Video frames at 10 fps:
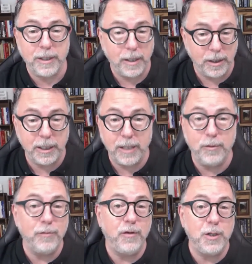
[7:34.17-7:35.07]
and I'm going to give
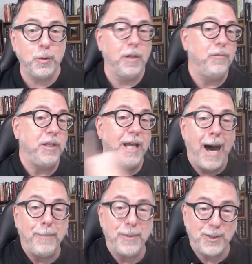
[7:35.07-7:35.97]
you a visual of the
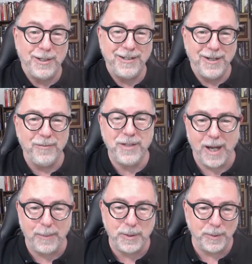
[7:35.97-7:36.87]
opposite of the
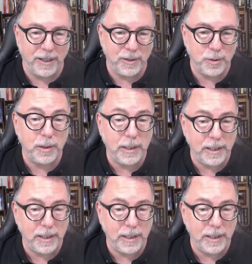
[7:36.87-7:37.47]
optimal entry